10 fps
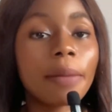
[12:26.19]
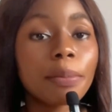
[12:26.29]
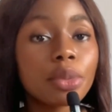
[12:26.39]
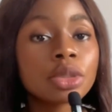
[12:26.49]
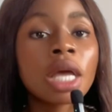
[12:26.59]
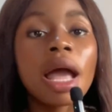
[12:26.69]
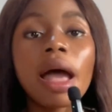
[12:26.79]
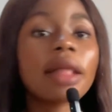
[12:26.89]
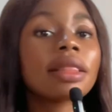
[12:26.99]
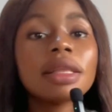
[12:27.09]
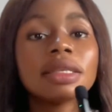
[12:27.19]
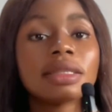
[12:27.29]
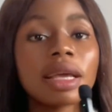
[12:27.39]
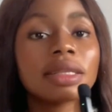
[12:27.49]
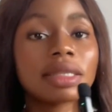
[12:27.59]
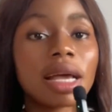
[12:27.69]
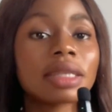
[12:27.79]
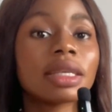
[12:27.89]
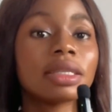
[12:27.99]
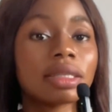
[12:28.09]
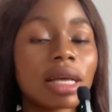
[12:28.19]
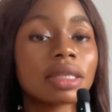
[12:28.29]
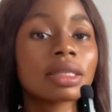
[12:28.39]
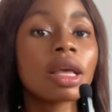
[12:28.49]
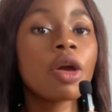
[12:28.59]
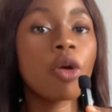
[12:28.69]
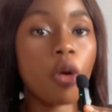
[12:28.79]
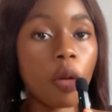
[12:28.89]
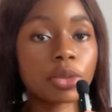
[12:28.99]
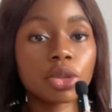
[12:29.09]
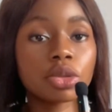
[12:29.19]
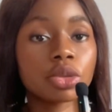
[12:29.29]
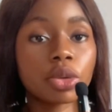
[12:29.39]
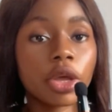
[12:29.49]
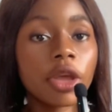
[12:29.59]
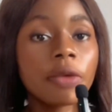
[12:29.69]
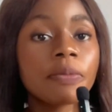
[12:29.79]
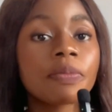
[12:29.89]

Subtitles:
and put at least 10 tags in the tags options. Okay.